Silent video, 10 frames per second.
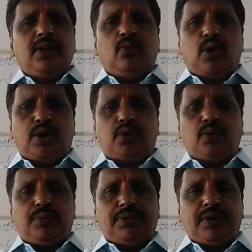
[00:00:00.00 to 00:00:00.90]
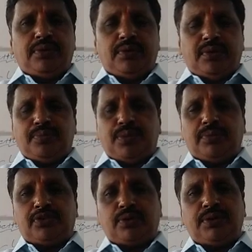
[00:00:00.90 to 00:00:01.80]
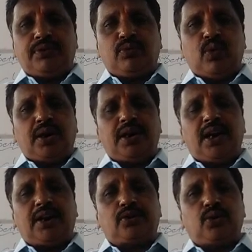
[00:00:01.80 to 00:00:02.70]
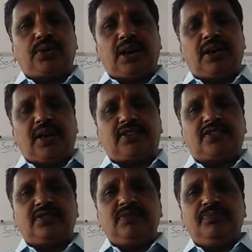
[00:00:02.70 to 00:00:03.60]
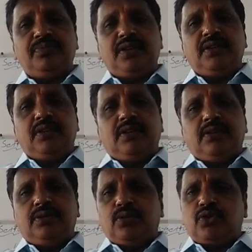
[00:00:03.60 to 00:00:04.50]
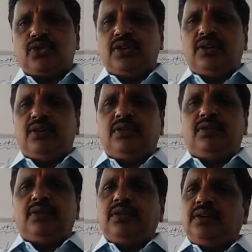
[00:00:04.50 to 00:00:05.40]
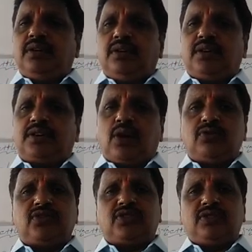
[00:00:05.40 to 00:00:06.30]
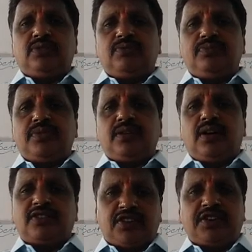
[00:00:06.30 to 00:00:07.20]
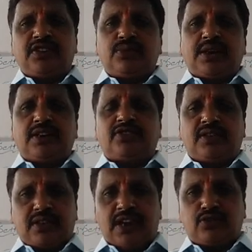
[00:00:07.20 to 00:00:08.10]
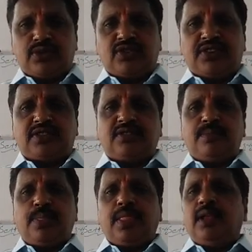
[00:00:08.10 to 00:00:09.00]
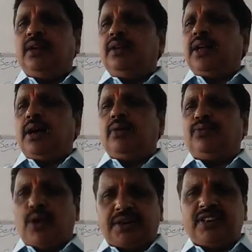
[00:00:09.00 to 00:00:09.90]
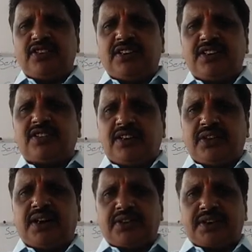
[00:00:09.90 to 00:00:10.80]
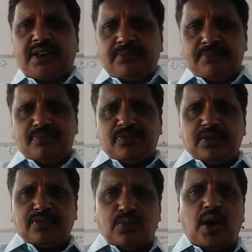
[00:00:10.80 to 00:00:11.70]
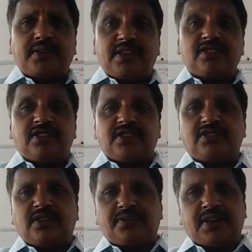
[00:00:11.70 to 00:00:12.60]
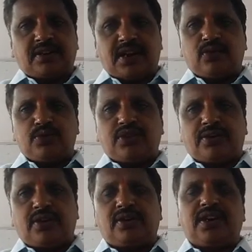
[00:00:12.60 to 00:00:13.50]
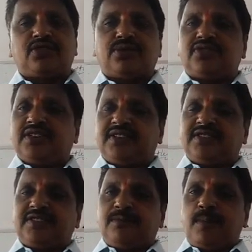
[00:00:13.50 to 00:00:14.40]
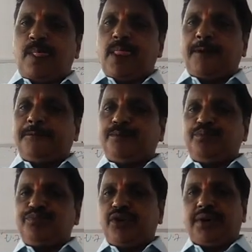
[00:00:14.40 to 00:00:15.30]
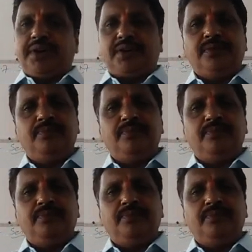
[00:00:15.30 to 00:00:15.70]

population between 1 lakh to 10 lakhs. Those towns or cities, we can see, class 1 cities. 40 cities are there at the time. 40 cities are there, which are called class 1 cities. Got it?